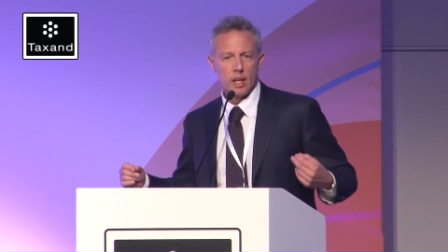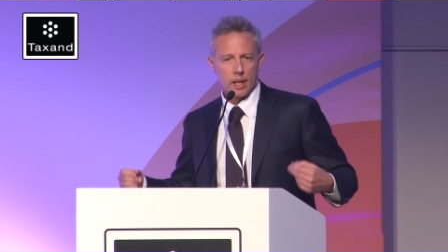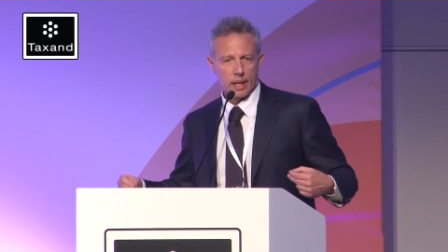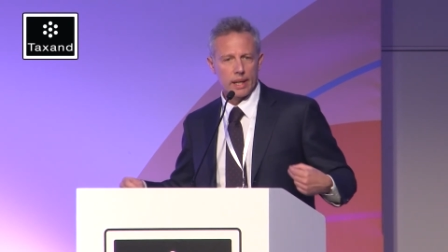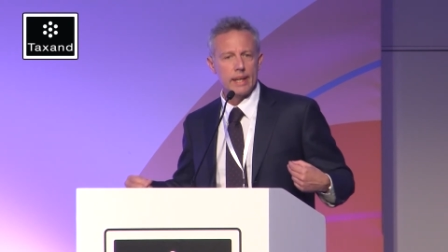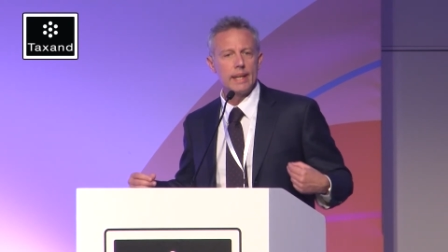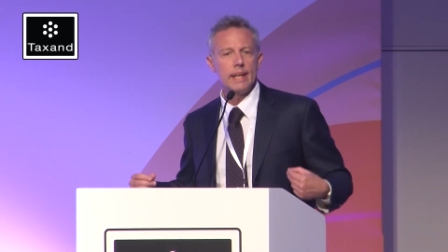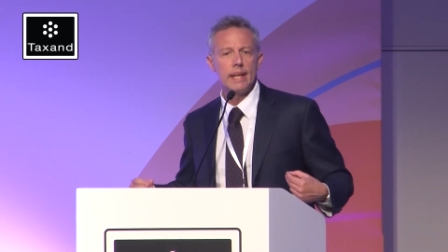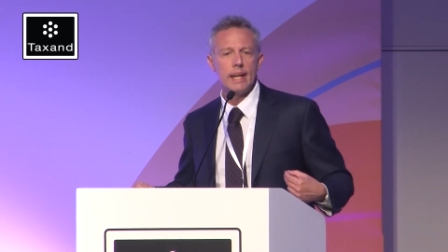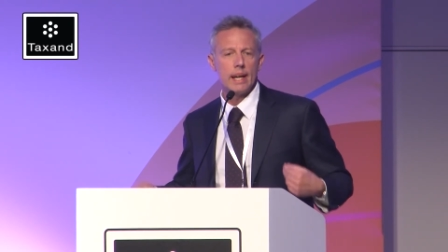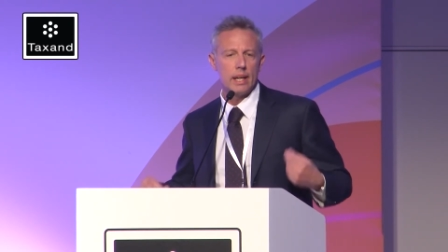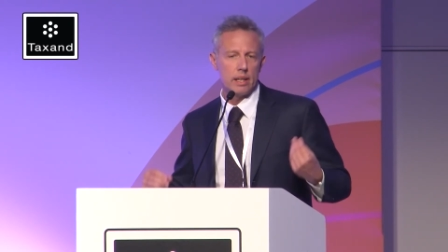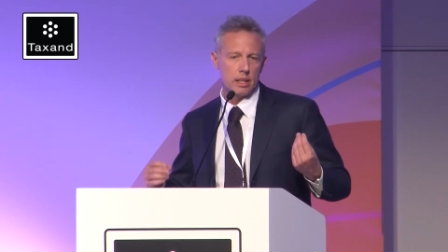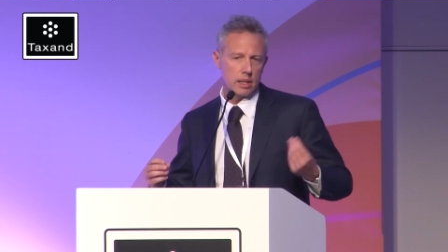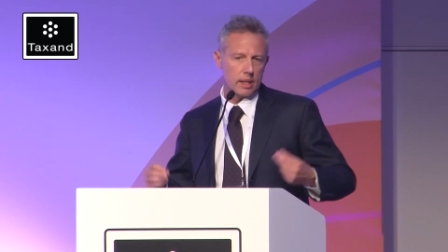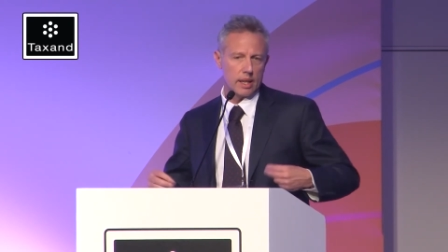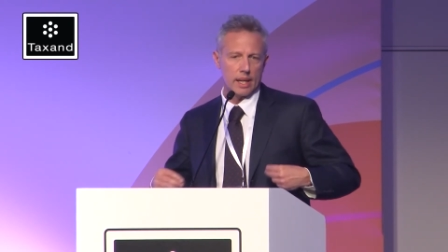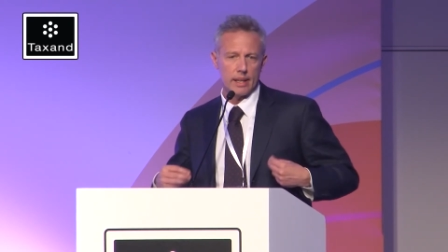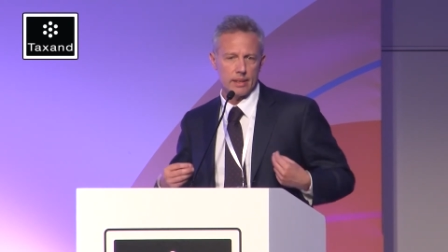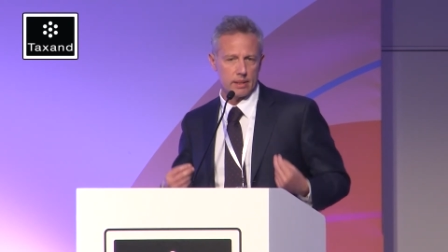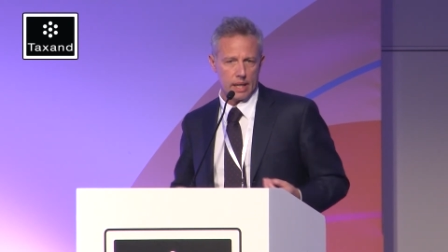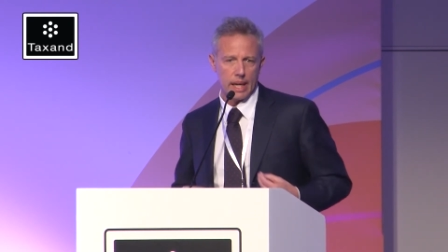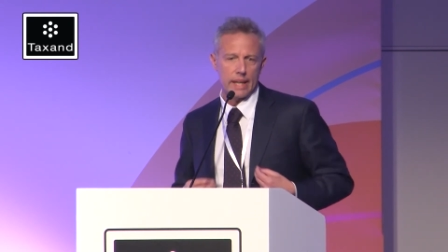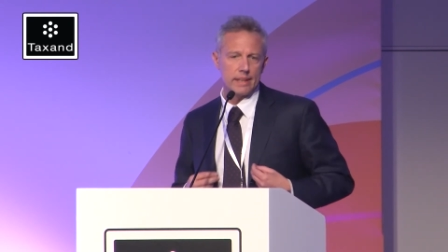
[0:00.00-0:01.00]
really
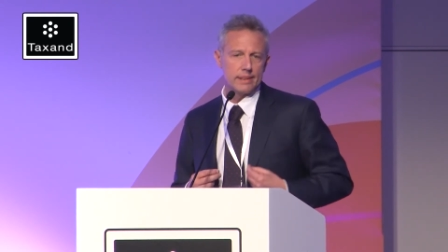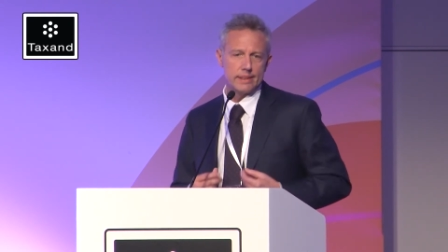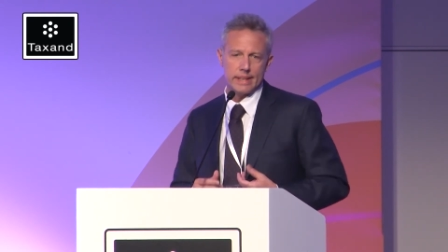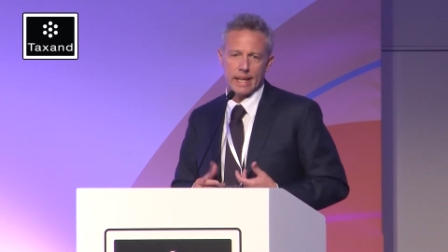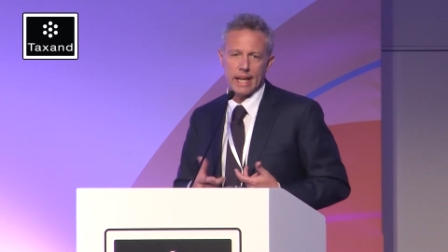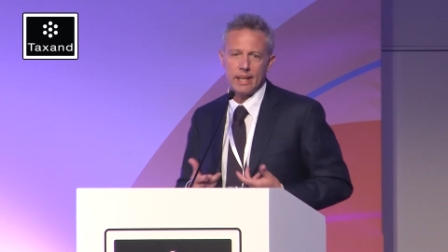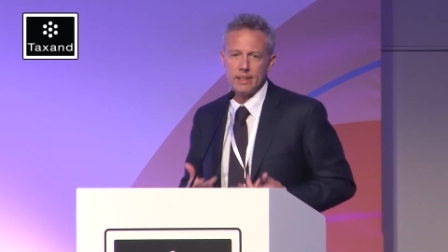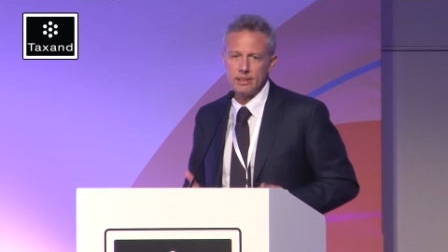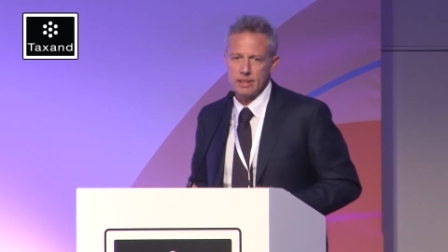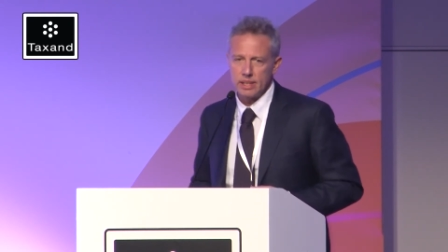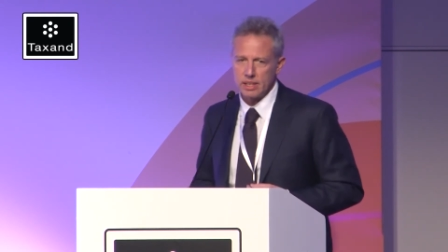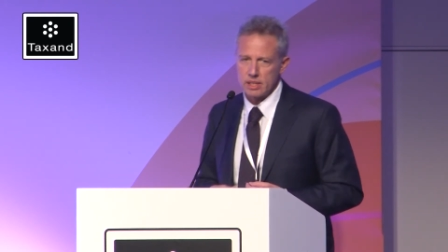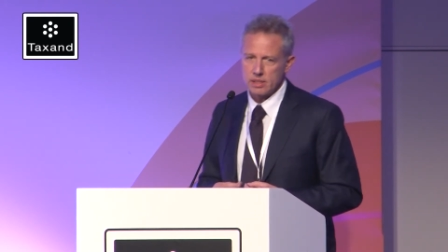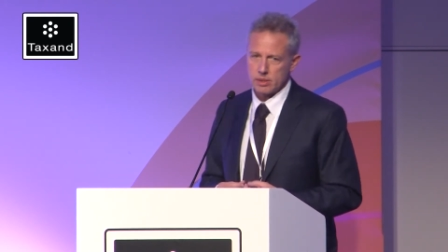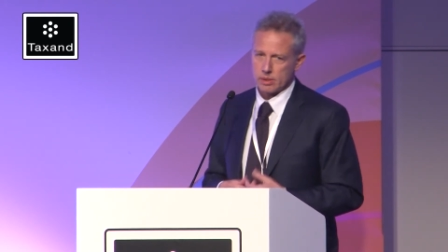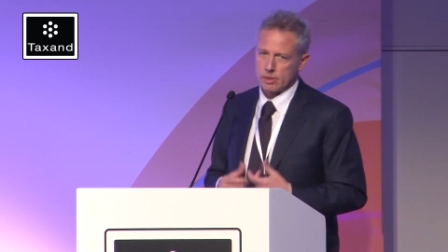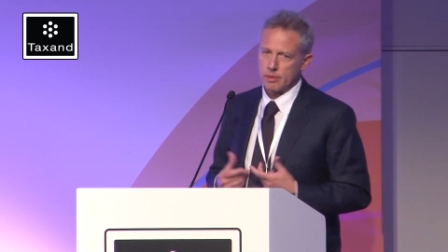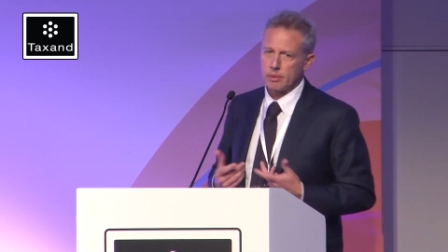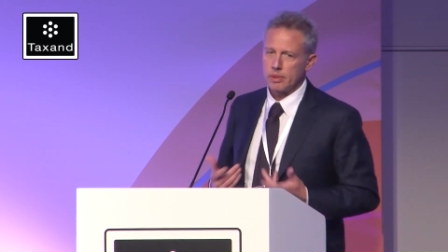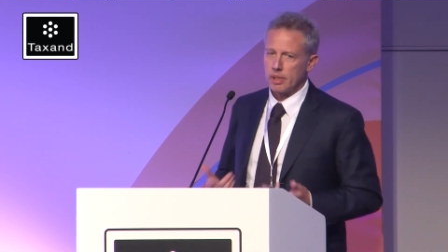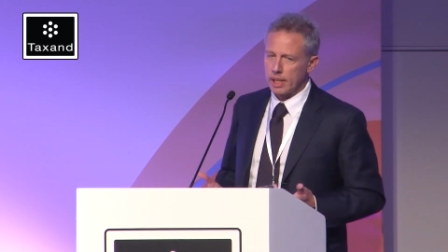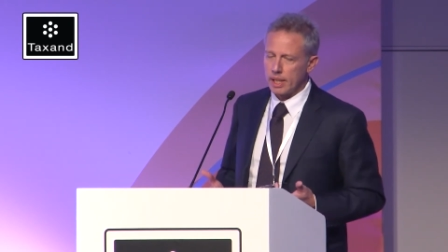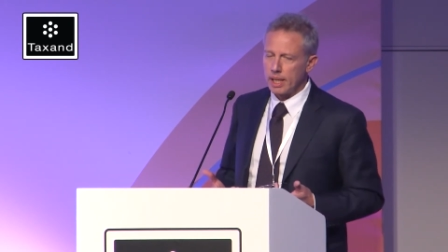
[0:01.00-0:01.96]
I, I, tell this uh,